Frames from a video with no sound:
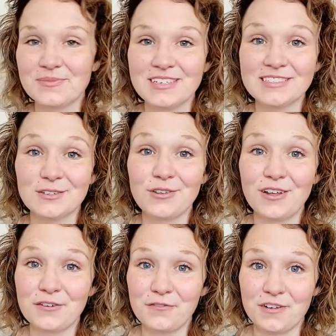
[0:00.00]
It's a
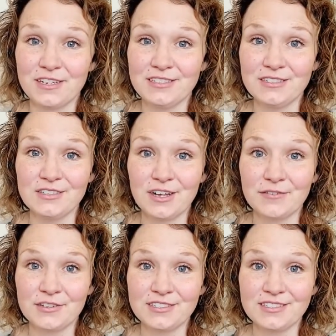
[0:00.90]
lot of fun to dive
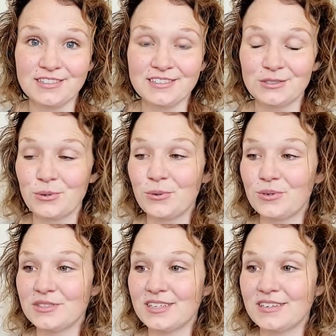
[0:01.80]
into these
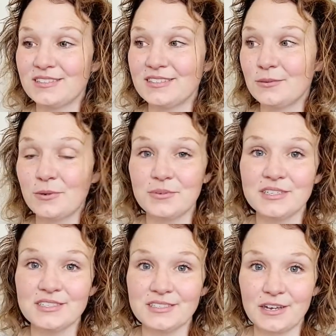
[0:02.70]
goals and see what we
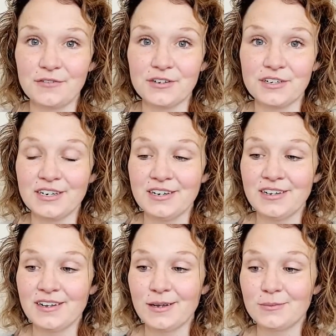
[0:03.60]
discover
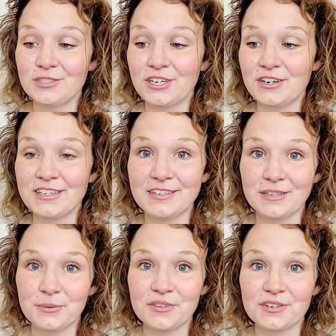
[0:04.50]
um, sharing
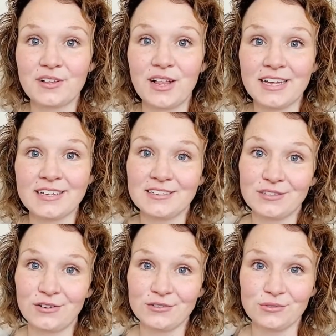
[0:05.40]
healing with the client is
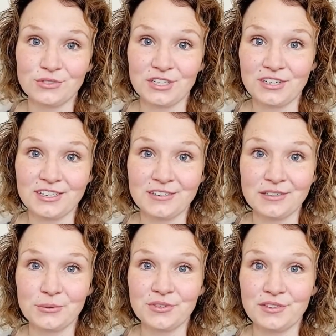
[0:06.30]
also sharing
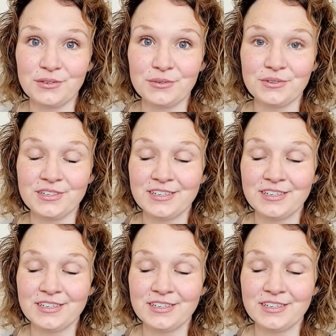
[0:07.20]
healing with you.